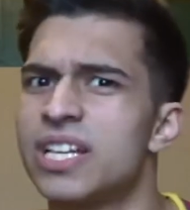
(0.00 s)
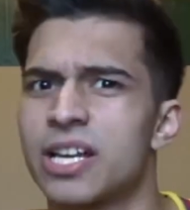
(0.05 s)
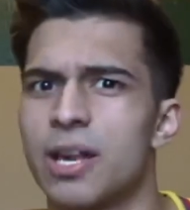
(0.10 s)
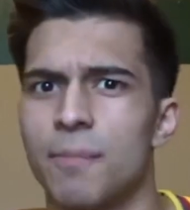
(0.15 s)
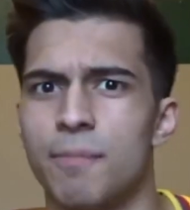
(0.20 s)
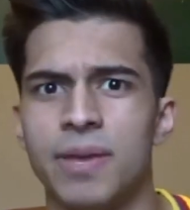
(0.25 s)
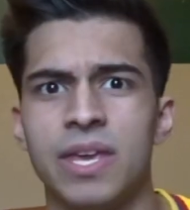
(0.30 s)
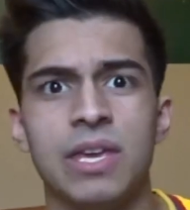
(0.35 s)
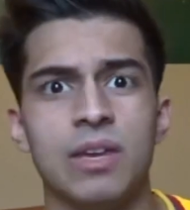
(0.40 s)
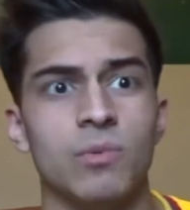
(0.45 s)
to
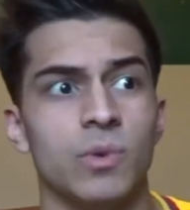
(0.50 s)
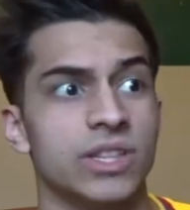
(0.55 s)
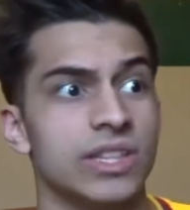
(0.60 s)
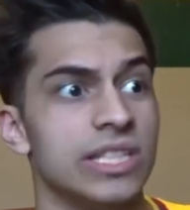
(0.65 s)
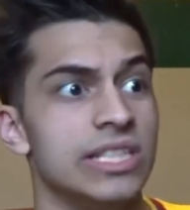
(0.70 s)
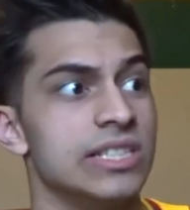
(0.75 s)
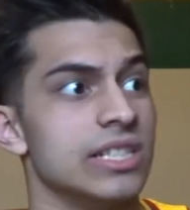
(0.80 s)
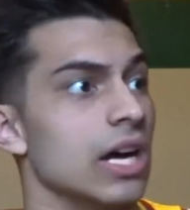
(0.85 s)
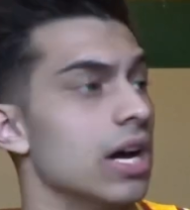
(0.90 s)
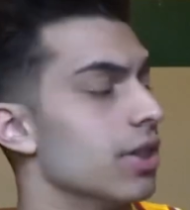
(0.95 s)
compete with
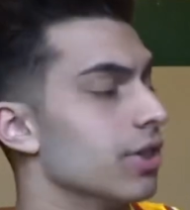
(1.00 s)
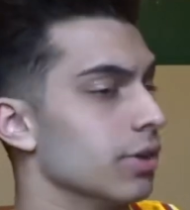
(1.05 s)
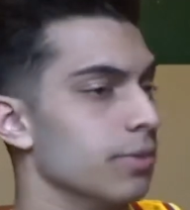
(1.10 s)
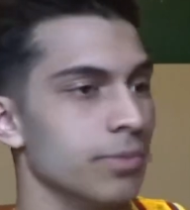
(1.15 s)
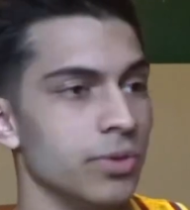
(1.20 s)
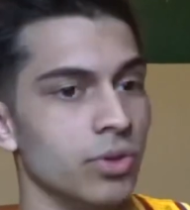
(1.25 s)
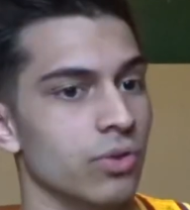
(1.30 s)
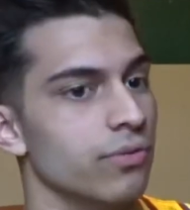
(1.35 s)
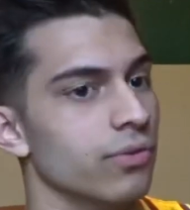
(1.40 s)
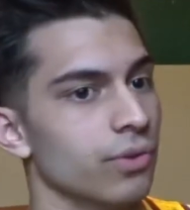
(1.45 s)
these other
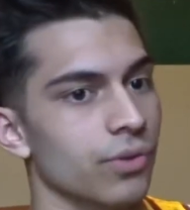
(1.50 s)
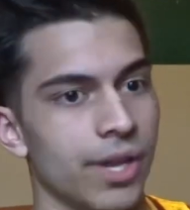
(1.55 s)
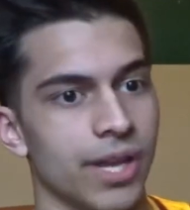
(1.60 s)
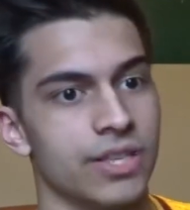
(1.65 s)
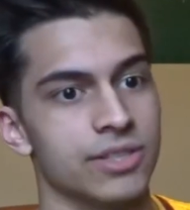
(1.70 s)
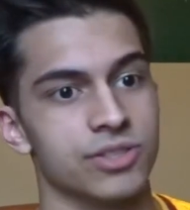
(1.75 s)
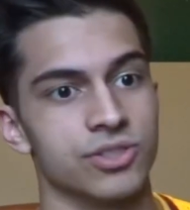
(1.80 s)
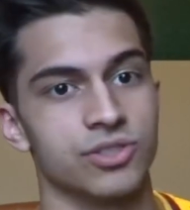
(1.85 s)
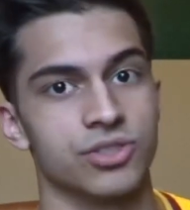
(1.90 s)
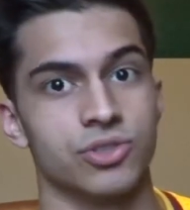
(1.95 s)
beautiful
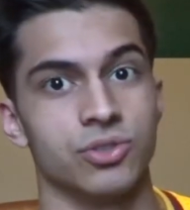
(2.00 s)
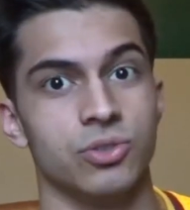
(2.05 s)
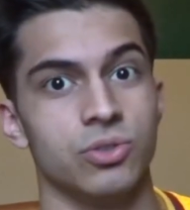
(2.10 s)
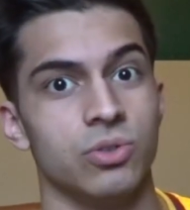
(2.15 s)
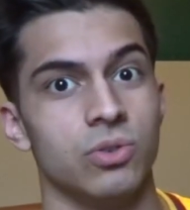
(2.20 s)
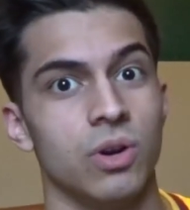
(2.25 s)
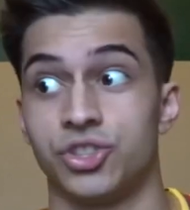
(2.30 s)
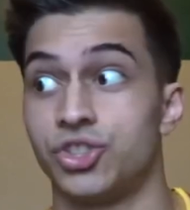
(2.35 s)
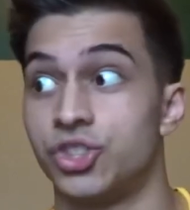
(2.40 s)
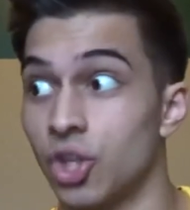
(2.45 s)
dancers
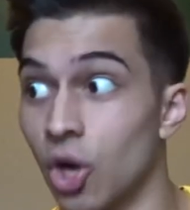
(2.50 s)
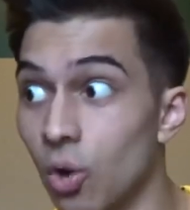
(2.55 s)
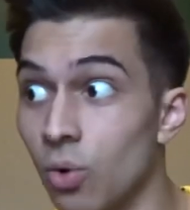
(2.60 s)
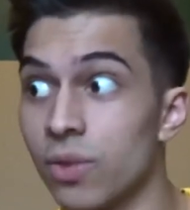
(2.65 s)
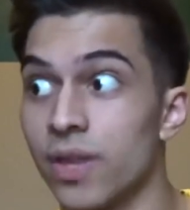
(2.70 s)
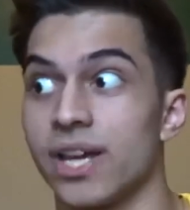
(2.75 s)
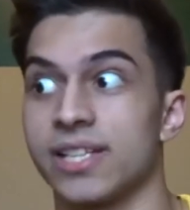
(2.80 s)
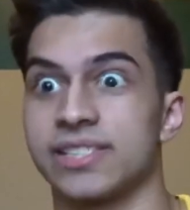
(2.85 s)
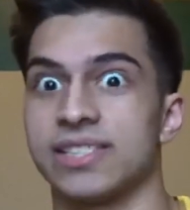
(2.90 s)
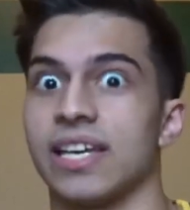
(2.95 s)
who
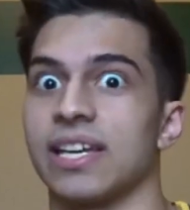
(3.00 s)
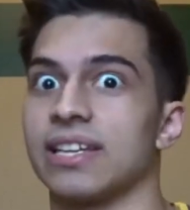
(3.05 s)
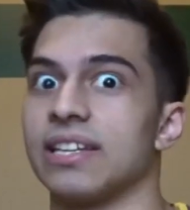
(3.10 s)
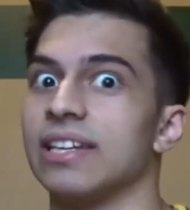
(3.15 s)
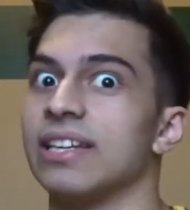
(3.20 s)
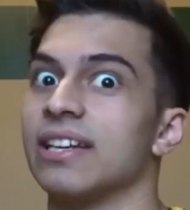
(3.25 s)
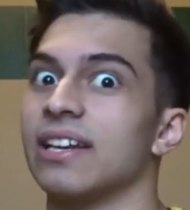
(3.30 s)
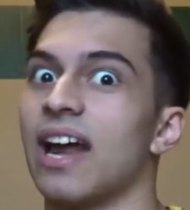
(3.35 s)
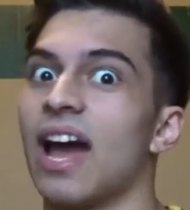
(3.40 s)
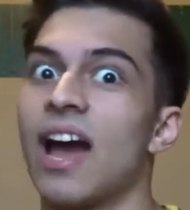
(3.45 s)
show that
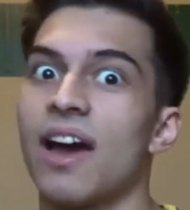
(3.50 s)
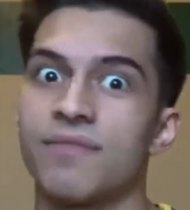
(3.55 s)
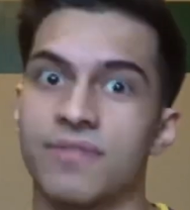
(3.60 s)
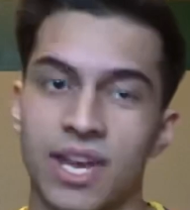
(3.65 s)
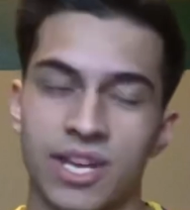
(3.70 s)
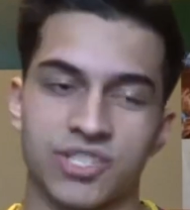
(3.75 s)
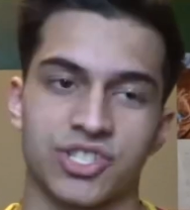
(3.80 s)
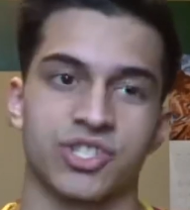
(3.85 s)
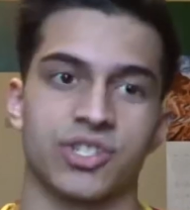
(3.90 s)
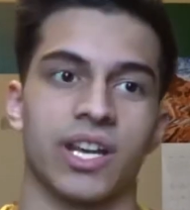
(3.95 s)
technique and have
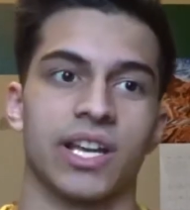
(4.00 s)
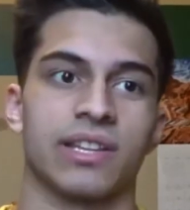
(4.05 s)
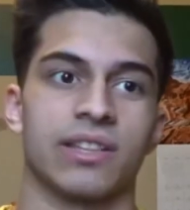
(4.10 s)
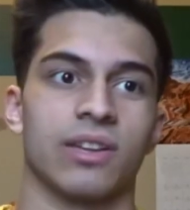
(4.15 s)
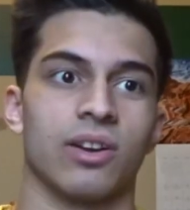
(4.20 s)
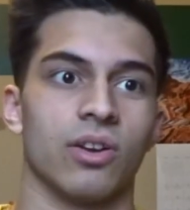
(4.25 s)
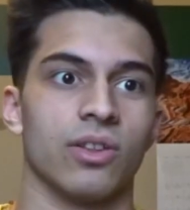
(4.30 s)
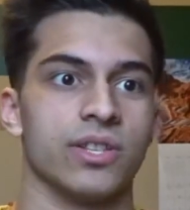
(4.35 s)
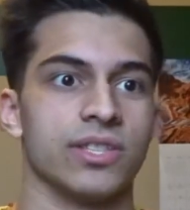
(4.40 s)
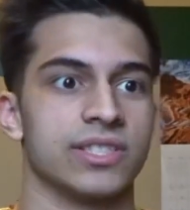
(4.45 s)
that strength
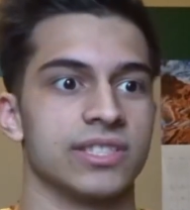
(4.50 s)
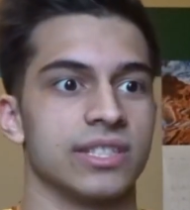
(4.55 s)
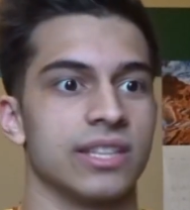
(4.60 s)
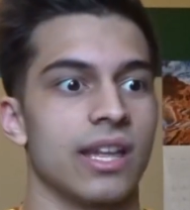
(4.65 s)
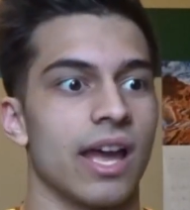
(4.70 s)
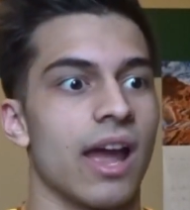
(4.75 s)
and all this and